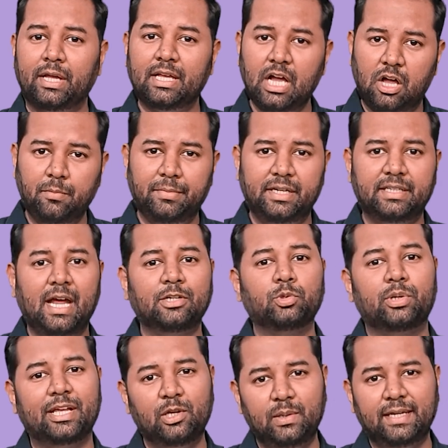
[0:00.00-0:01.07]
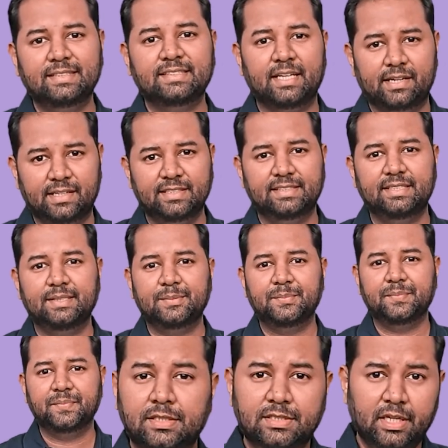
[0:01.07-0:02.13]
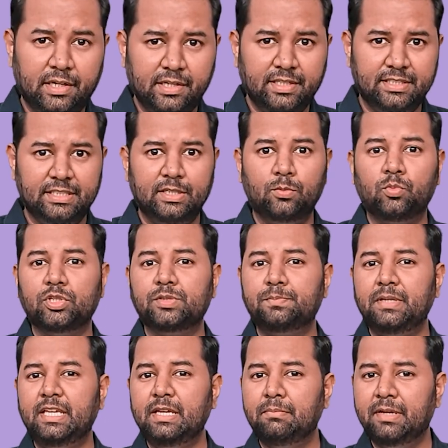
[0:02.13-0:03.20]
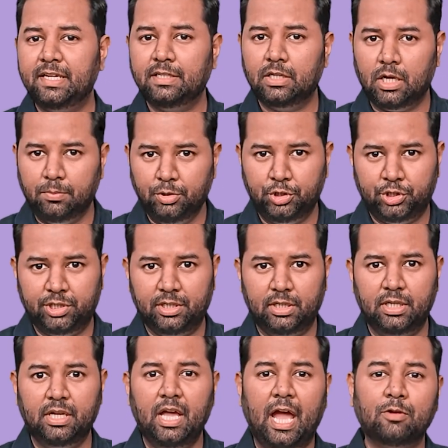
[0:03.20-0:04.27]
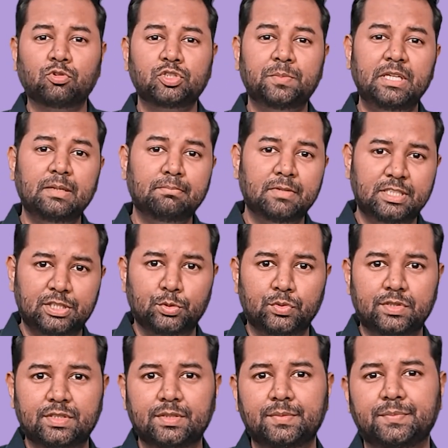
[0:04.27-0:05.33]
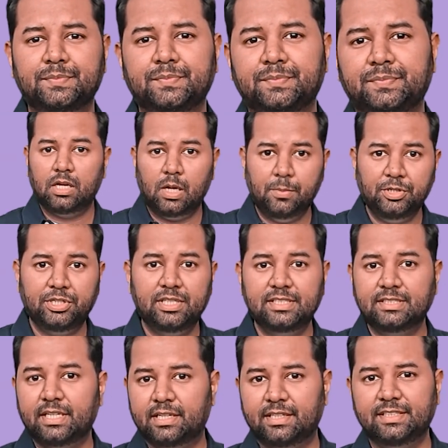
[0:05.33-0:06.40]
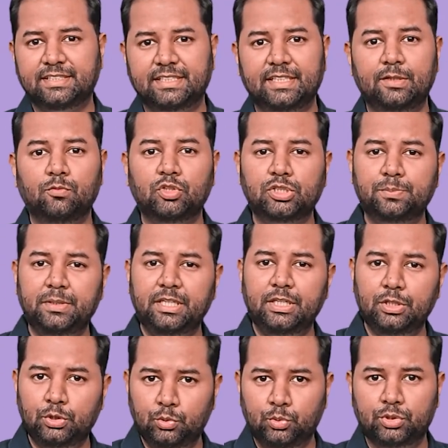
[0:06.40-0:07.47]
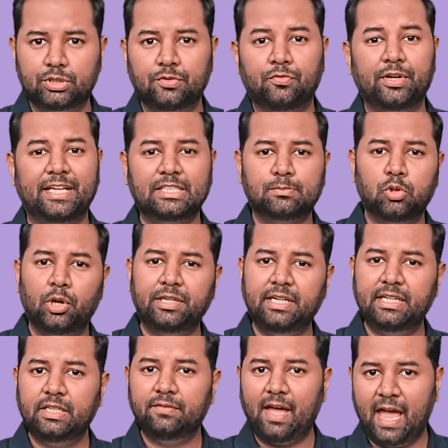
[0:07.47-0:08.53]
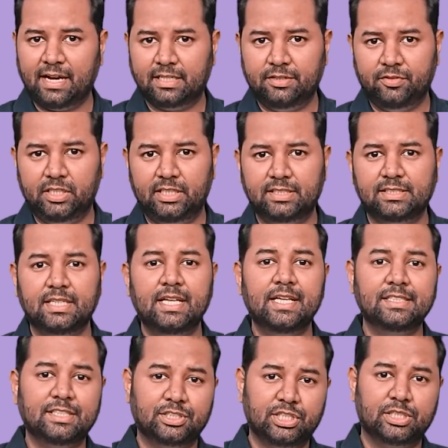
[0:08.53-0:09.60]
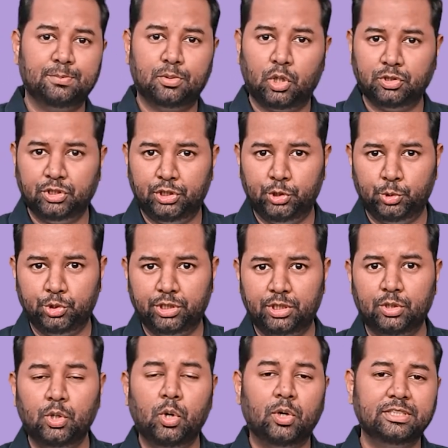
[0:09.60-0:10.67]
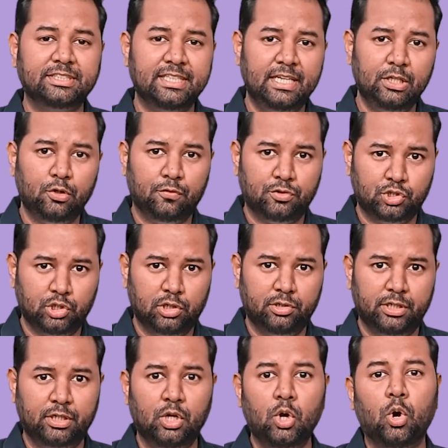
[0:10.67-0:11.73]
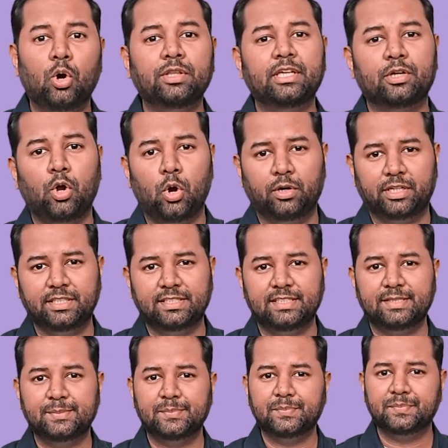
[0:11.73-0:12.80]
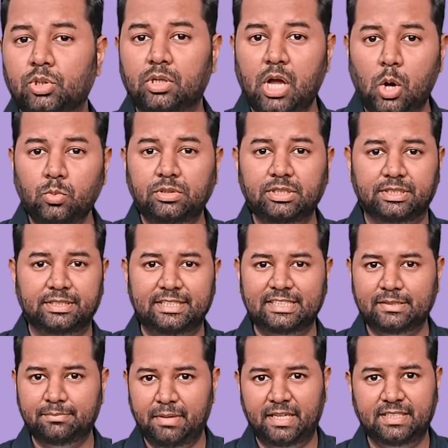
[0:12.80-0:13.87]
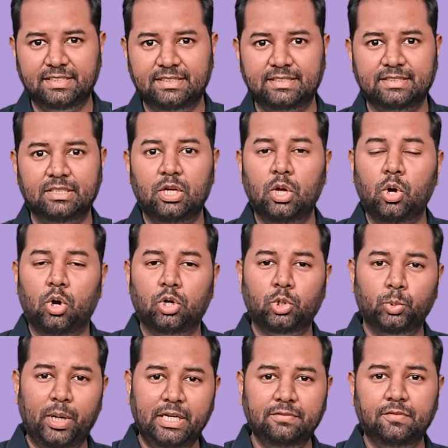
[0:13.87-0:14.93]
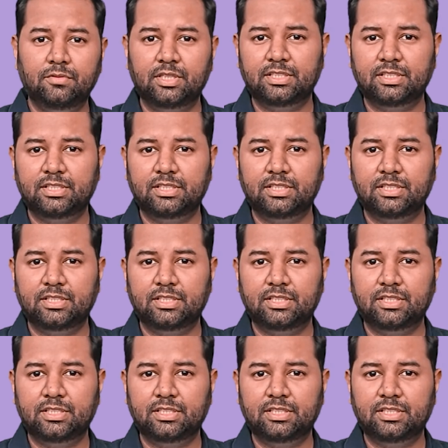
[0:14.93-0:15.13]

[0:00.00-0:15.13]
government had to regulate surrogacy. Surrogacy was being made commercial and was being misused. Commercial surrogacy was being used for exploitative activities such as prostitution or selling of children or their organs. To counter this menace, on 25